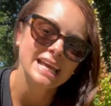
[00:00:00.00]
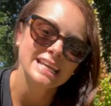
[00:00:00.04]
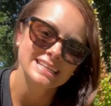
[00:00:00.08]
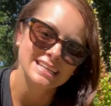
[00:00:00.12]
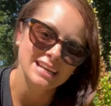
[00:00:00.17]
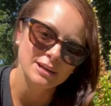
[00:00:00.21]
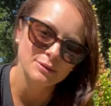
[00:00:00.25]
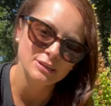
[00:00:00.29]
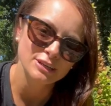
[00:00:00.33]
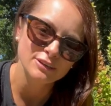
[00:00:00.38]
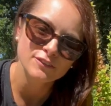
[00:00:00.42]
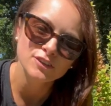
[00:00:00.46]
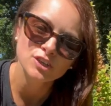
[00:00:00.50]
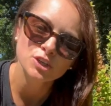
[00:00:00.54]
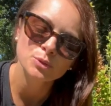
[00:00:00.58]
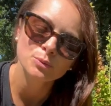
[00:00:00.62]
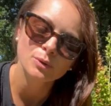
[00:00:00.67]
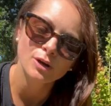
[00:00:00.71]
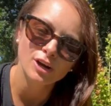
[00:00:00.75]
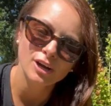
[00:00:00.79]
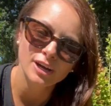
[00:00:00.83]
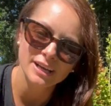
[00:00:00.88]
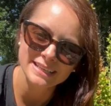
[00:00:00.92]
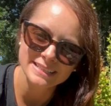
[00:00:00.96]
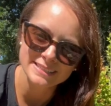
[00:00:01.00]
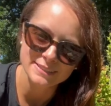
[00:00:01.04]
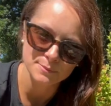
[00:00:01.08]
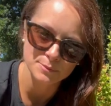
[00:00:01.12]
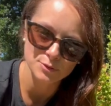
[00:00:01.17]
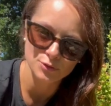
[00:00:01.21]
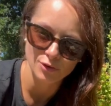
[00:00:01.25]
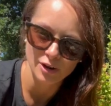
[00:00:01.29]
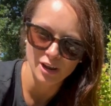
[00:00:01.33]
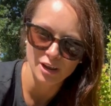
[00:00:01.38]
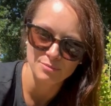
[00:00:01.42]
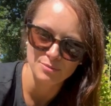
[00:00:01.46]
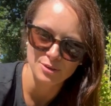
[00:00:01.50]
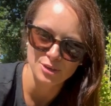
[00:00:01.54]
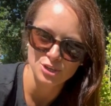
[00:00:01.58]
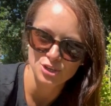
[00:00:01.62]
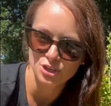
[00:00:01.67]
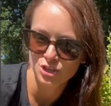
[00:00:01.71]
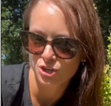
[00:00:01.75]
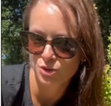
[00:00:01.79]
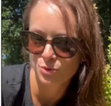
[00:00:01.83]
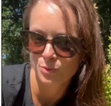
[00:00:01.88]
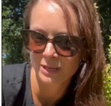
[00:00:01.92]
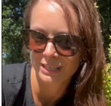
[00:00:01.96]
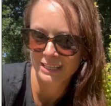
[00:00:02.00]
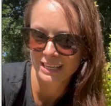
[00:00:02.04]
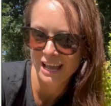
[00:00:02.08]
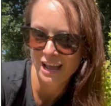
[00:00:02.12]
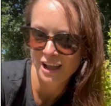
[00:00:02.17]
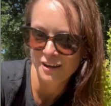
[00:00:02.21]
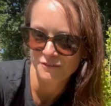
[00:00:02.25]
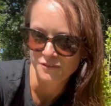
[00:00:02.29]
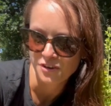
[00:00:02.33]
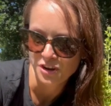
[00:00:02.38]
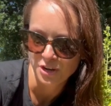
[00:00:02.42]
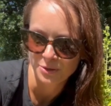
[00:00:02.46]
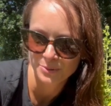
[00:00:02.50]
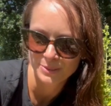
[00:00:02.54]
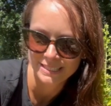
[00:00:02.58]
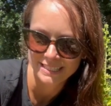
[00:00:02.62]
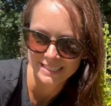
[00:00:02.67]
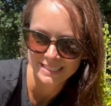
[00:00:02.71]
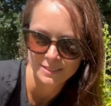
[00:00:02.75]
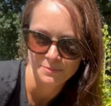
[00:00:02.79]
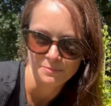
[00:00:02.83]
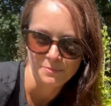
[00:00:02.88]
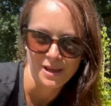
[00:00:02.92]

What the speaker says: Now, if you are a subscriber, you will have noticed